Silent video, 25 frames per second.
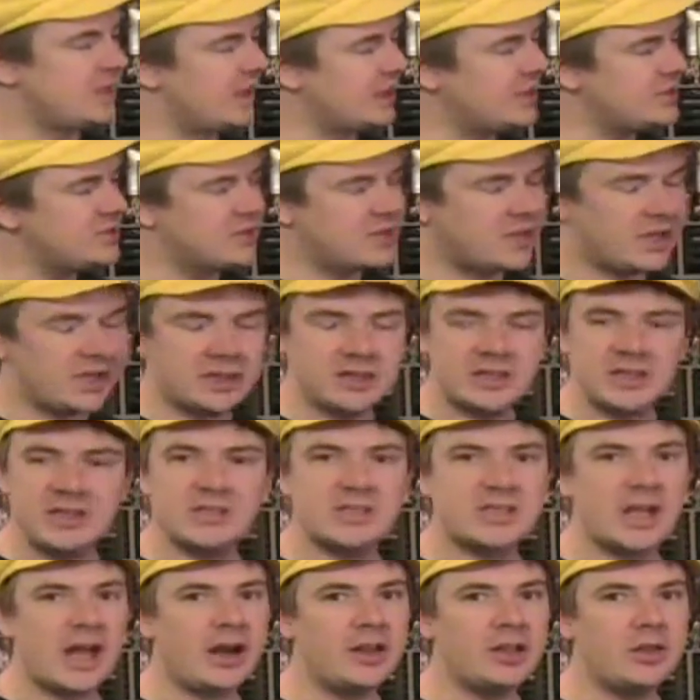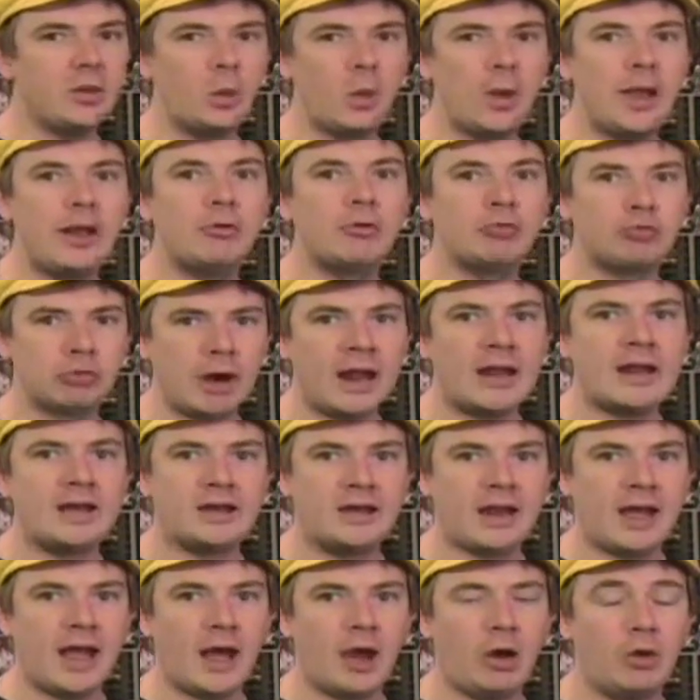Let's get this out of the way
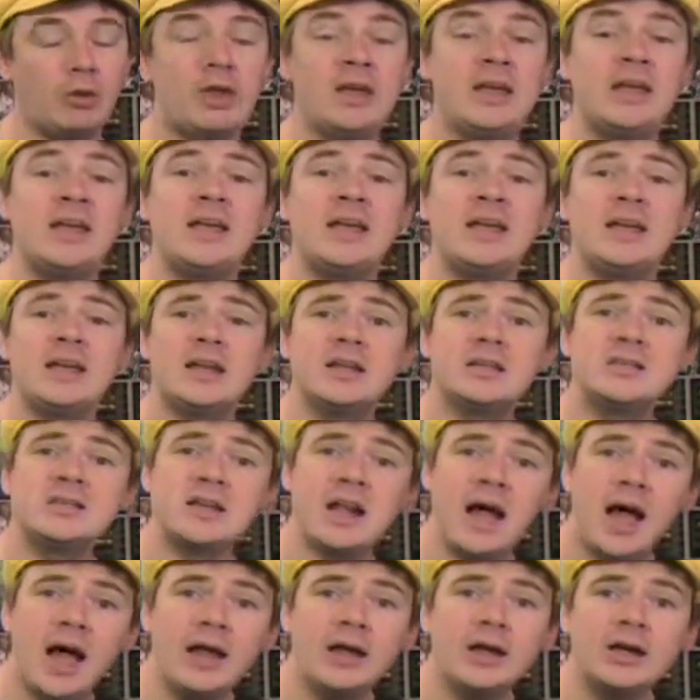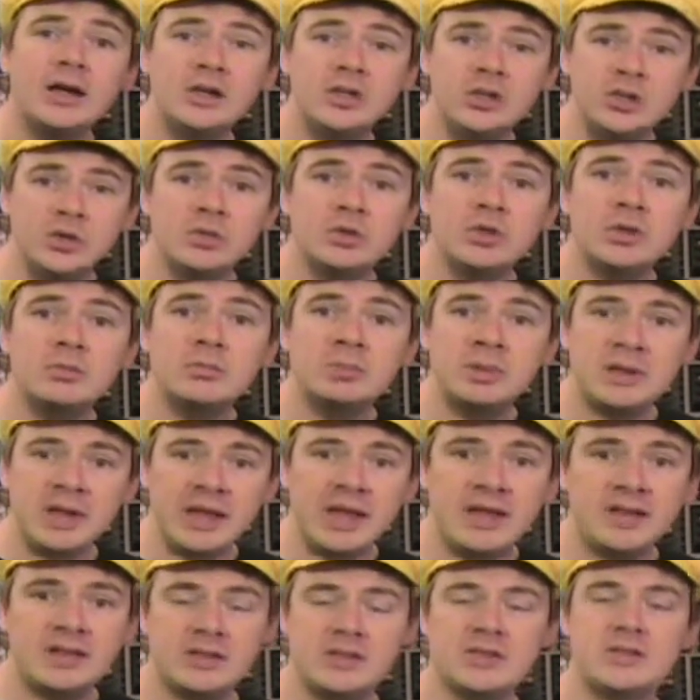right now. It is not a you can
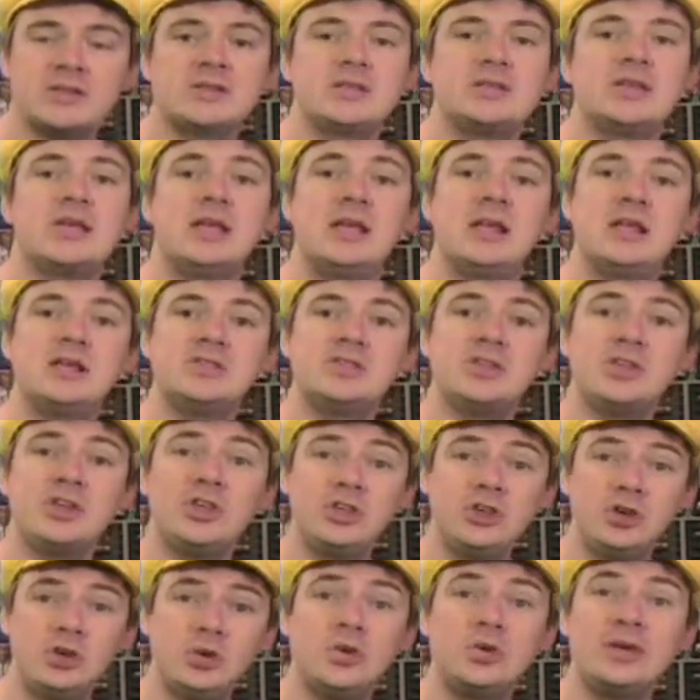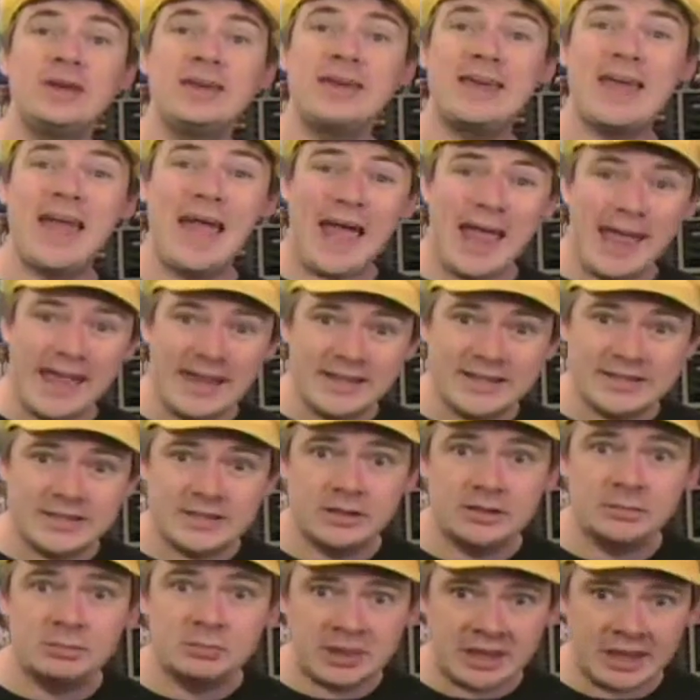play this. It is a you
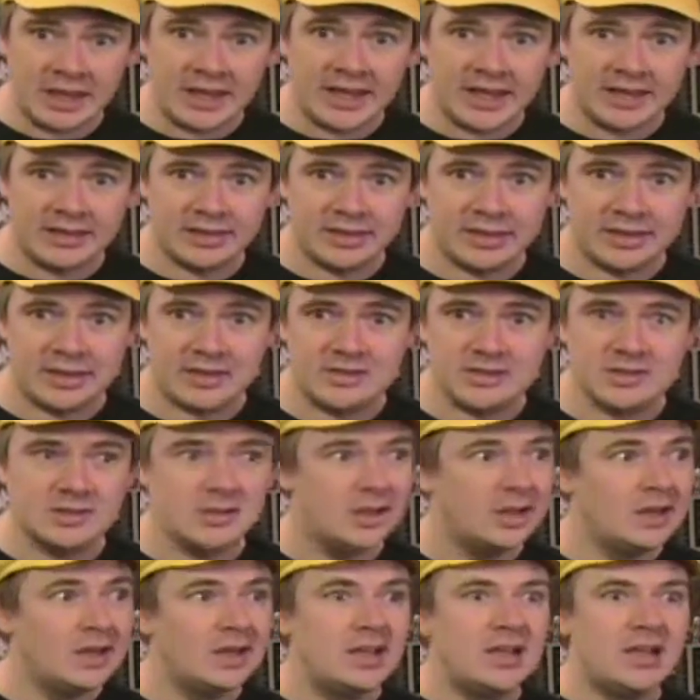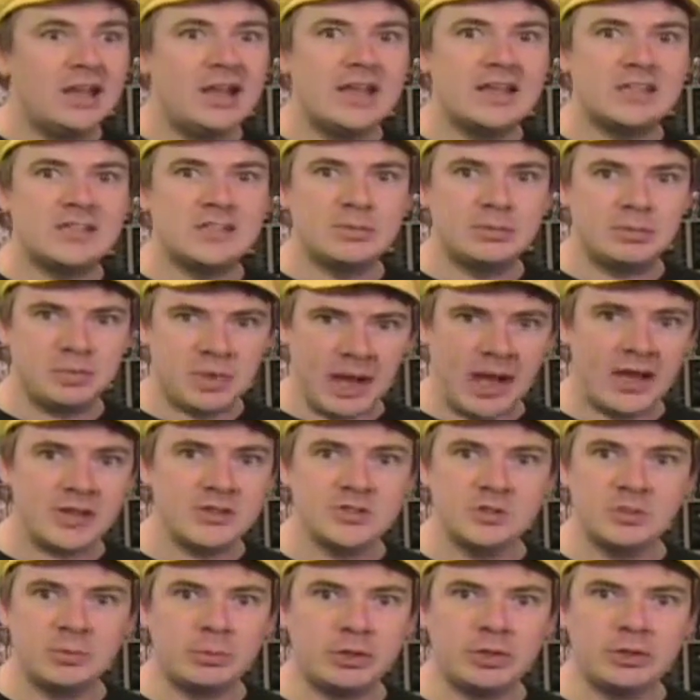can't play this. It's
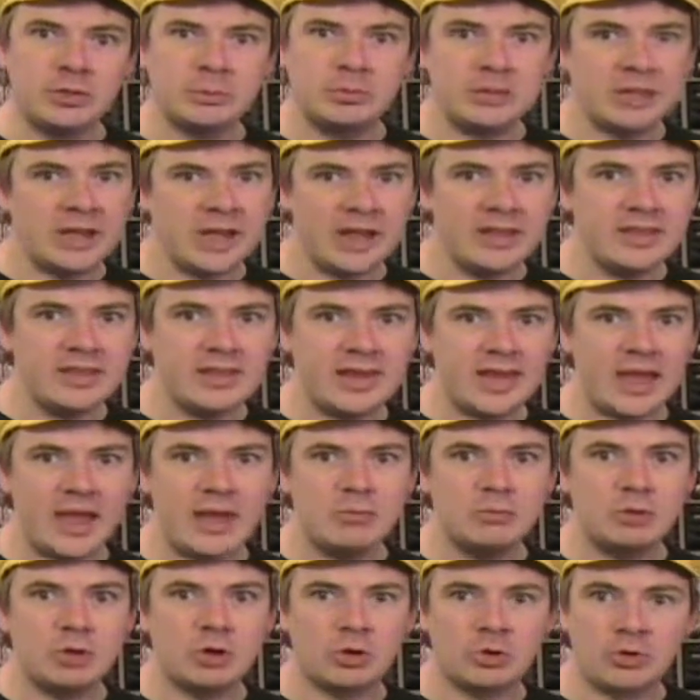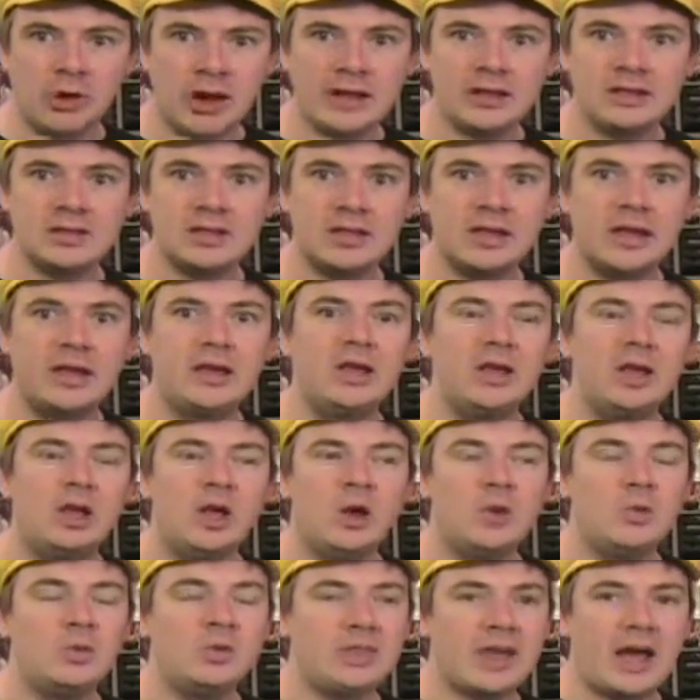impossible to play the game correctly
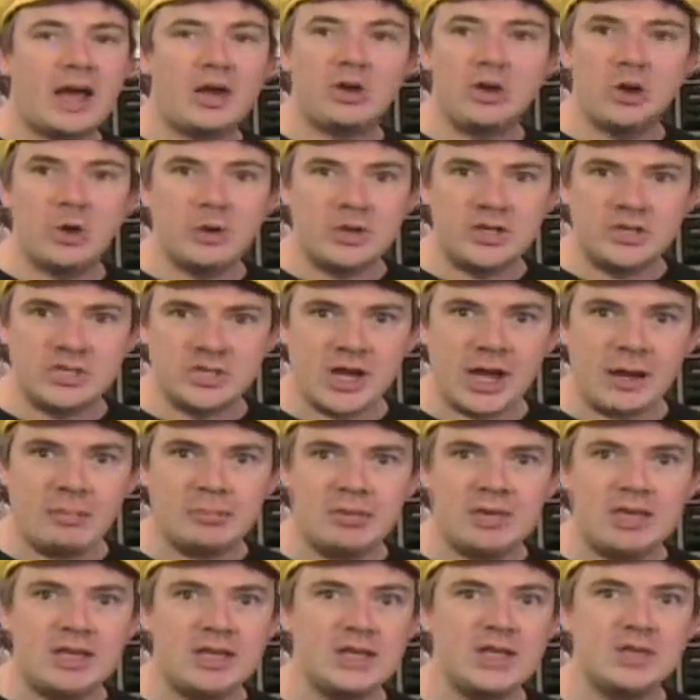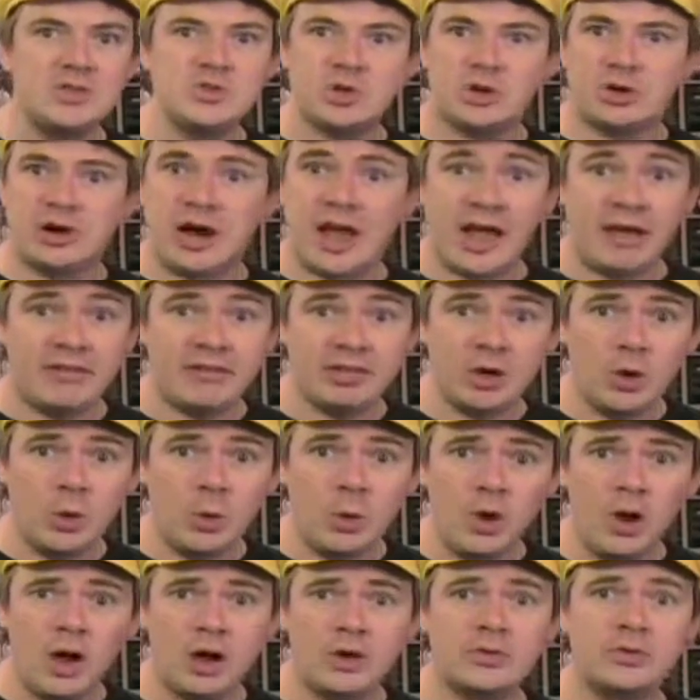without knowing Japanese or having a
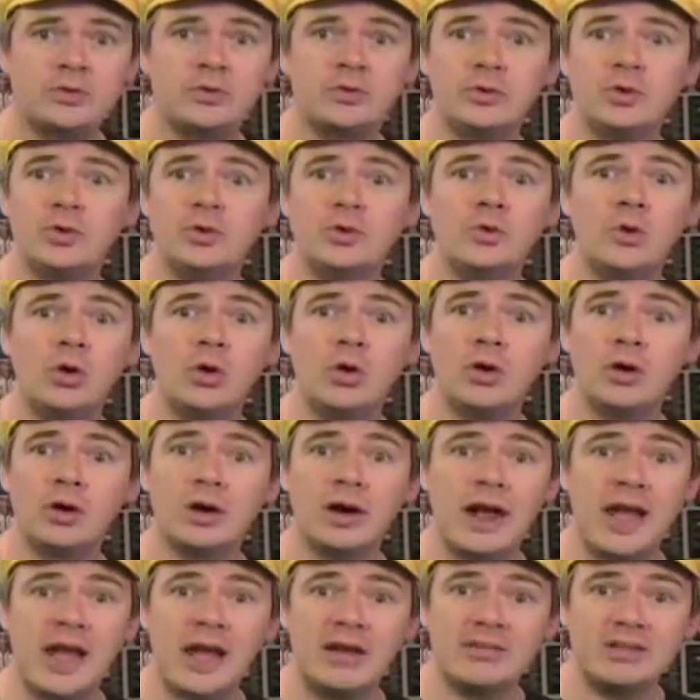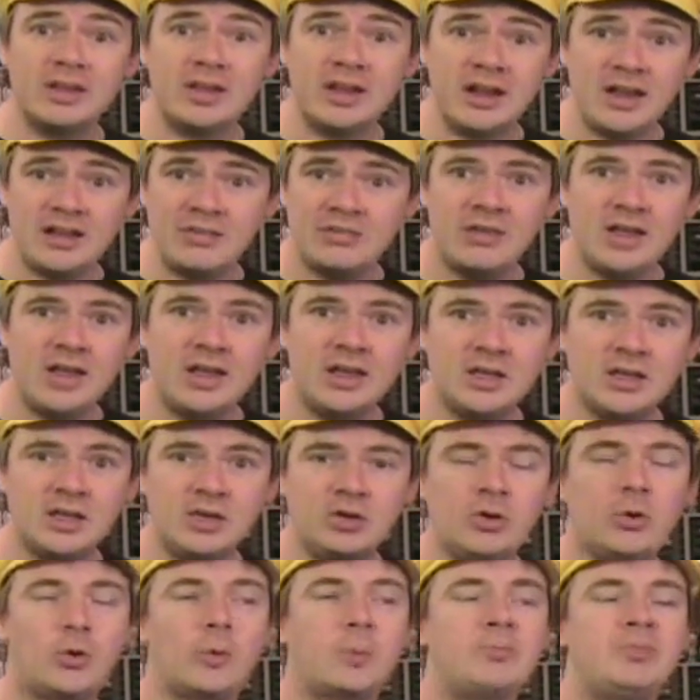walkthrough or having an
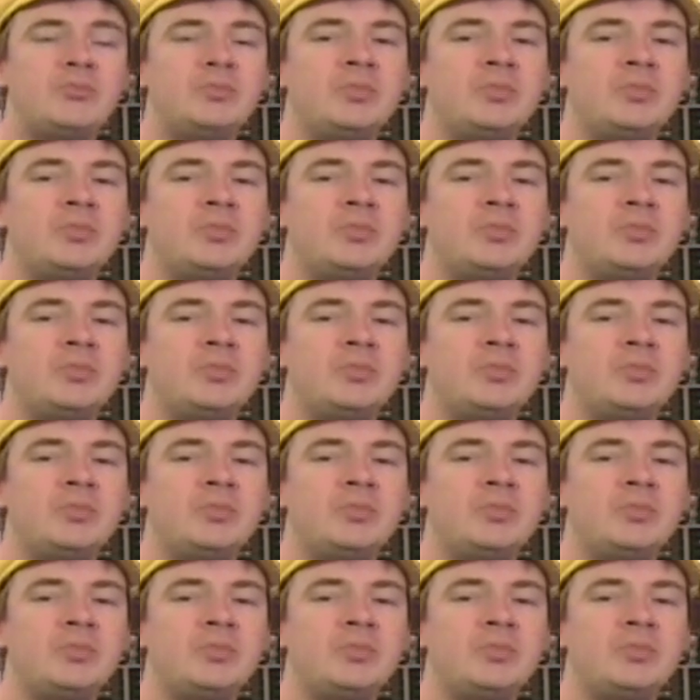FAQ.